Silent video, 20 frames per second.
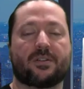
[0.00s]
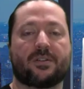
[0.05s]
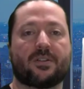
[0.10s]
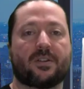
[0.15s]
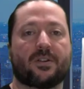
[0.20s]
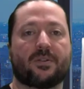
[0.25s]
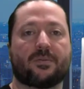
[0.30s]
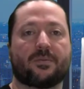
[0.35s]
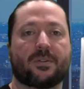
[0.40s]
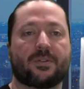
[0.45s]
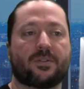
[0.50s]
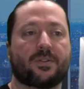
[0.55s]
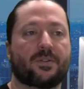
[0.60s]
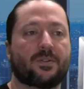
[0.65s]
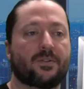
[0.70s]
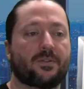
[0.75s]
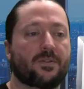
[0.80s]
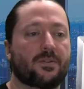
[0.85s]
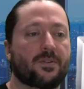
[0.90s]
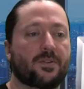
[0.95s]

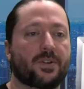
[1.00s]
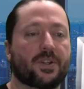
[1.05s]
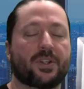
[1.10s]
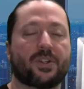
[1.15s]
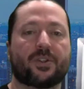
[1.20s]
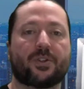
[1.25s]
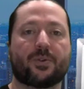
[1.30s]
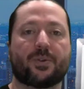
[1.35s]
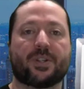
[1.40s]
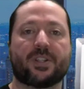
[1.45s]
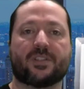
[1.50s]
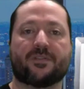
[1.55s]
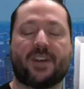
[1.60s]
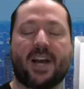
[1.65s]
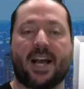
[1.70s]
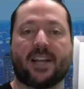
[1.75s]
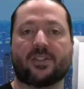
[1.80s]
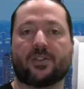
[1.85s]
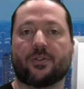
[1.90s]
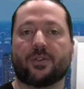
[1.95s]
You can do it as
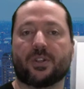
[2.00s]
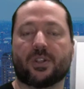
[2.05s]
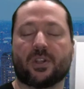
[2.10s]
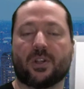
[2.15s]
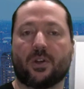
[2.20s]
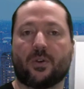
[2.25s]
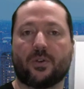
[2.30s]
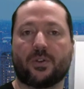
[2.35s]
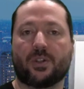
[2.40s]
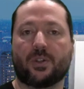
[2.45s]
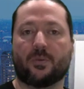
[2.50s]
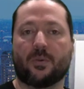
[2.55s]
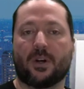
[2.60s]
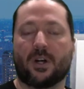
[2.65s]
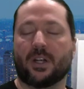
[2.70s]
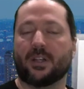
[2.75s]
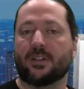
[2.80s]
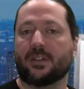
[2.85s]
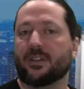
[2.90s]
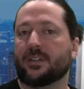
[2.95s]
fast or as slow as you
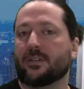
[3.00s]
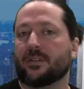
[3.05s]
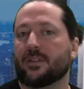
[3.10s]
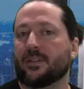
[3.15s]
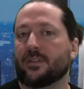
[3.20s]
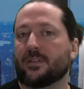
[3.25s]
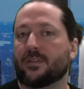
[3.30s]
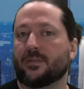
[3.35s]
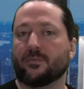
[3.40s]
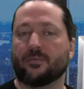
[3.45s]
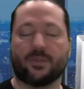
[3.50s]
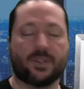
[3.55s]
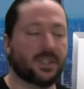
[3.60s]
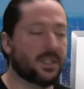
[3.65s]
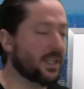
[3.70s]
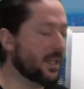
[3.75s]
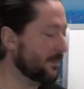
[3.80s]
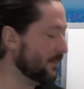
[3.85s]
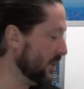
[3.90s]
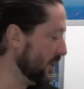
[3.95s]
want. It's
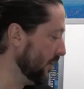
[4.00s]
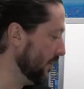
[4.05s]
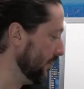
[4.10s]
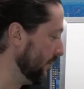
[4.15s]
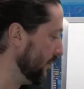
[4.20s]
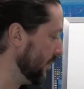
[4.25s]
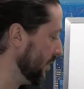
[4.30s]
really up to you.